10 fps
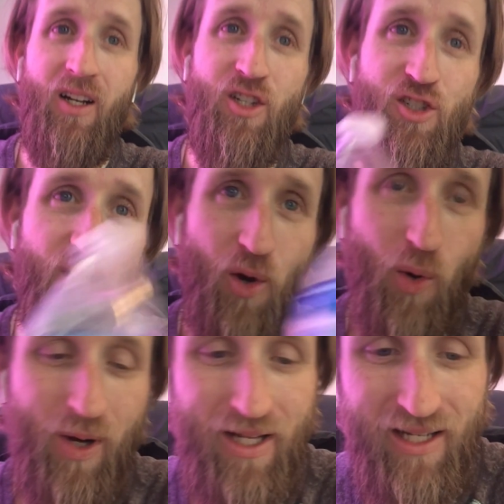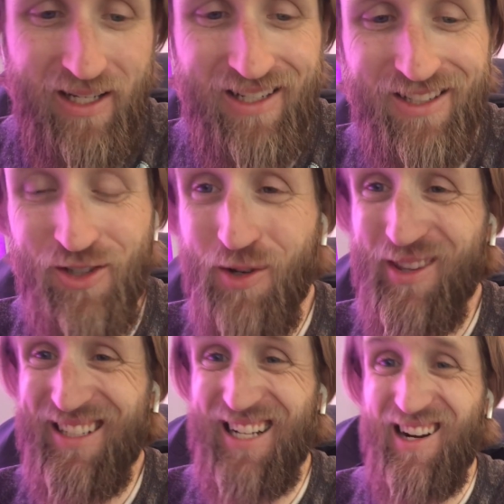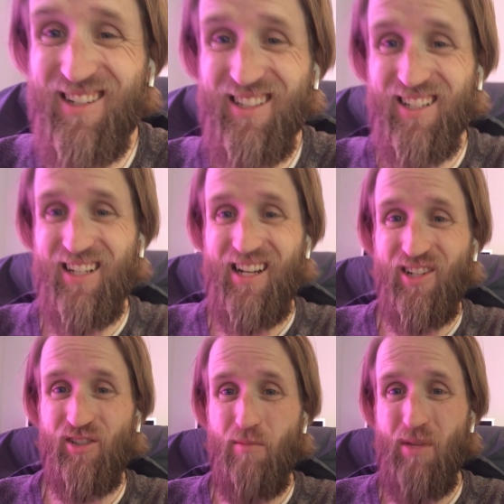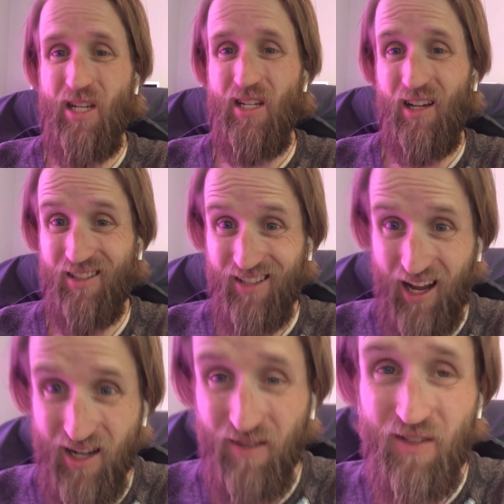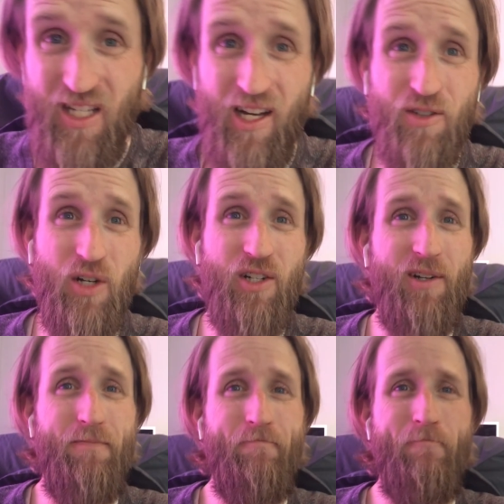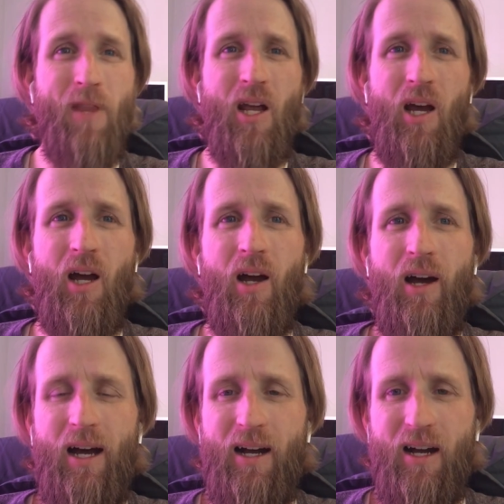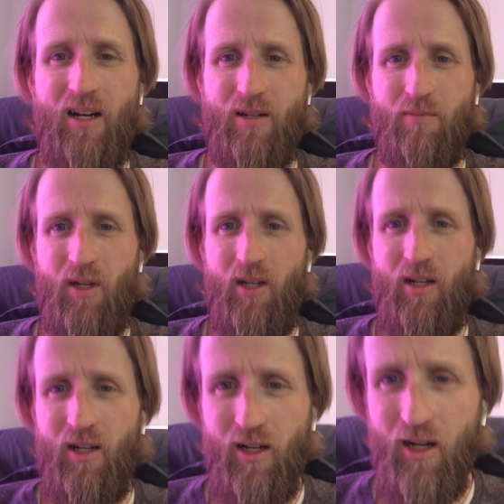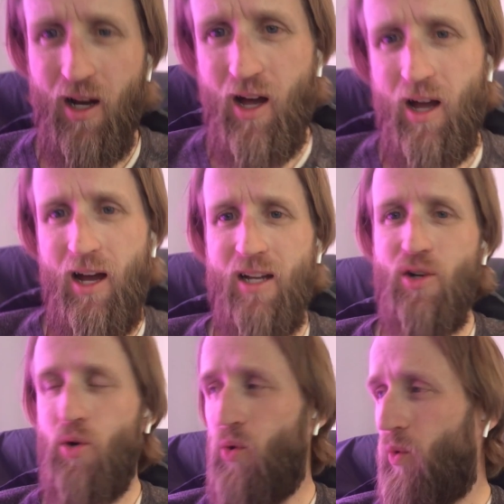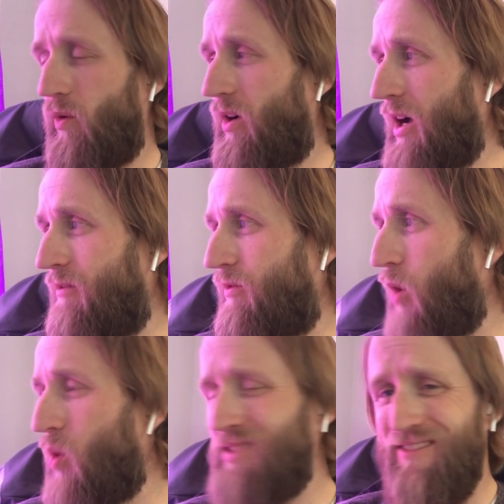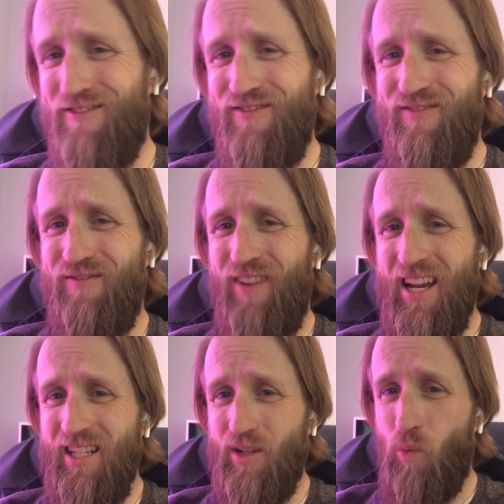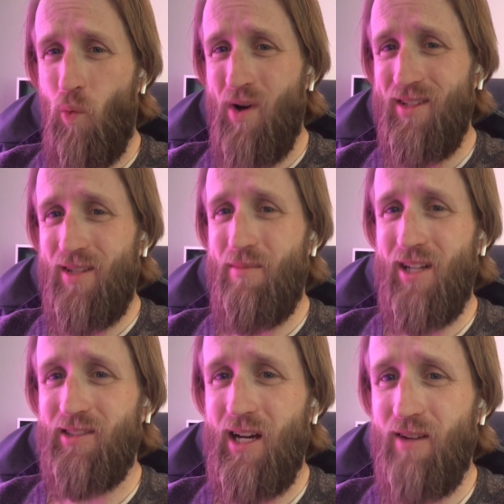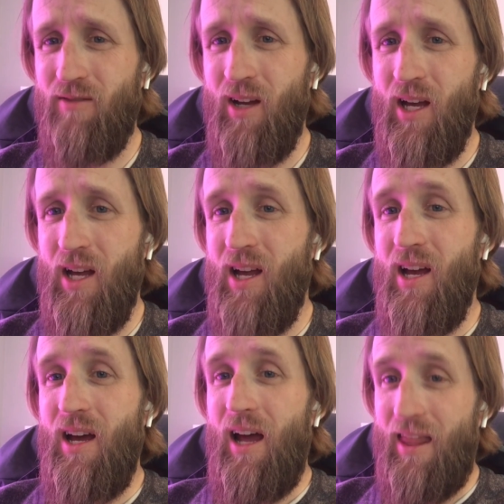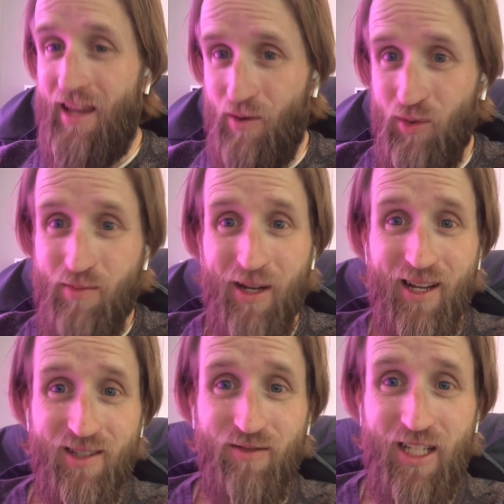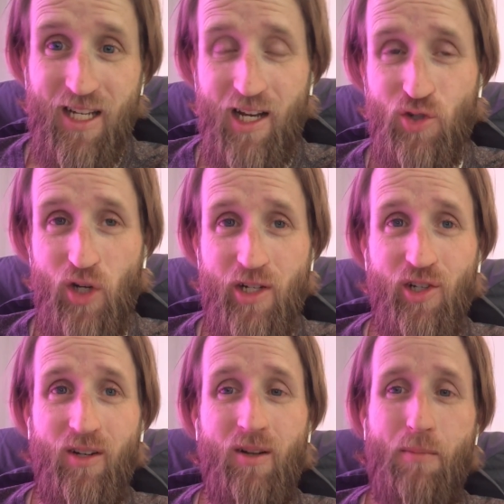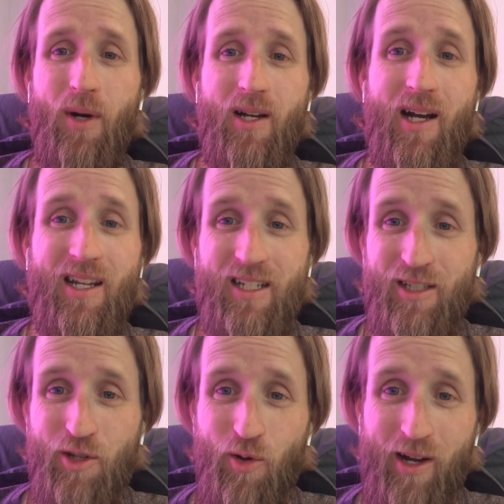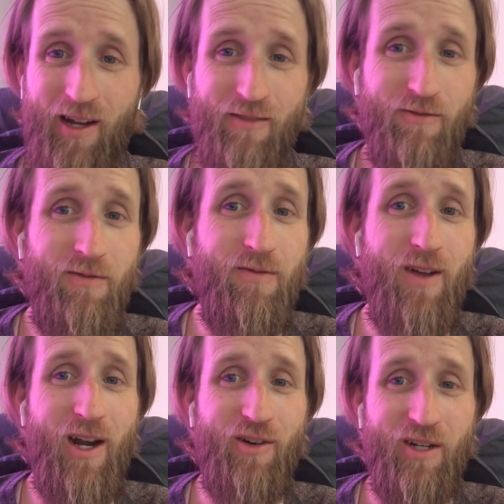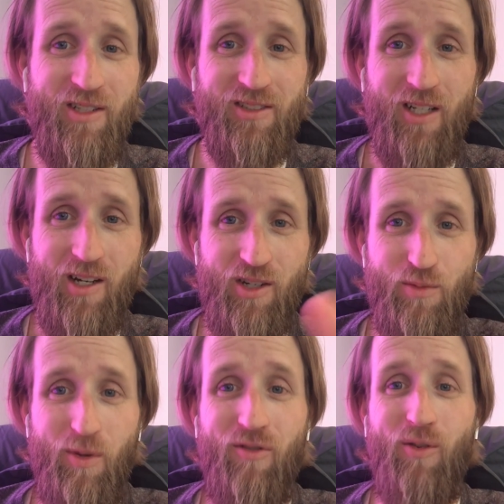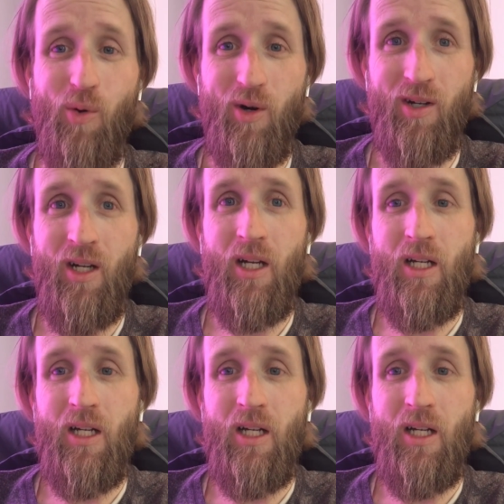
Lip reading: So, do you know that tiredness can actually be a sign of dehydration? I know I've only fainted once in my life, and that was because of dehydration, but I can tell you I got very sluggish before